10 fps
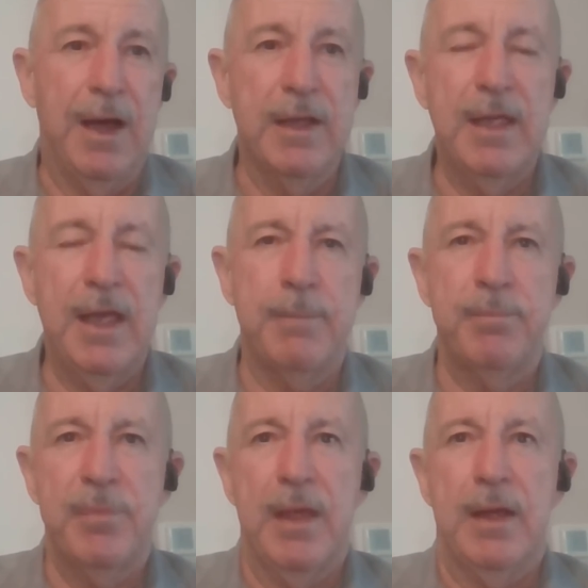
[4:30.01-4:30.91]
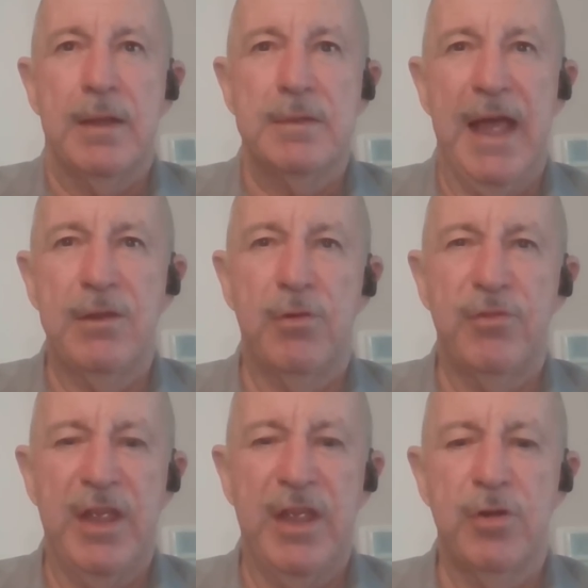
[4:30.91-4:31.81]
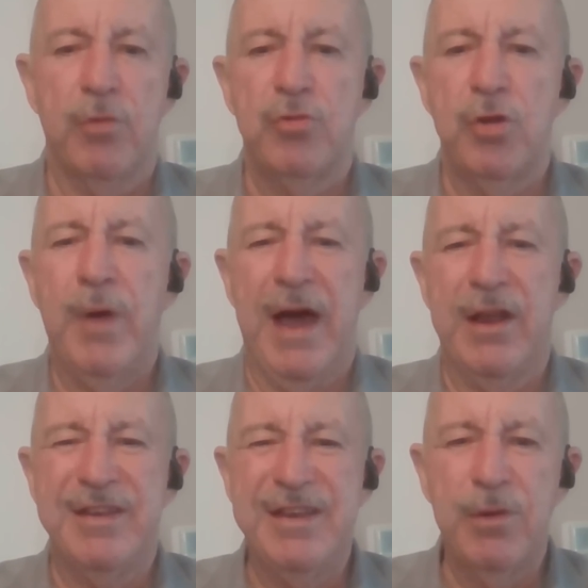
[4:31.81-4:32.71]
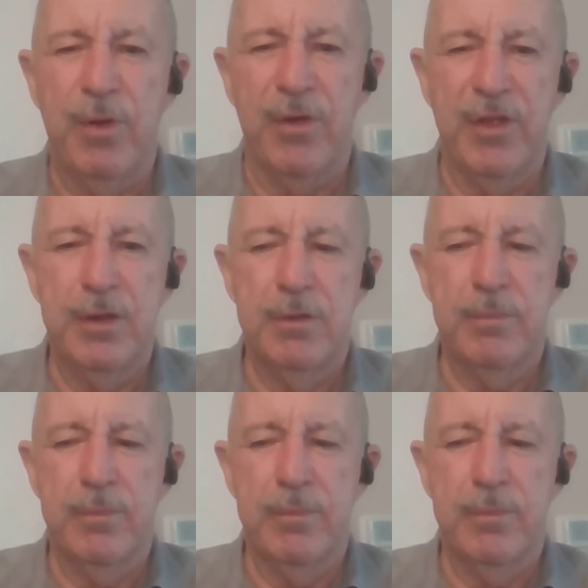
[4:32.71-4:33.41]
again, landlords either don't know how to deal with it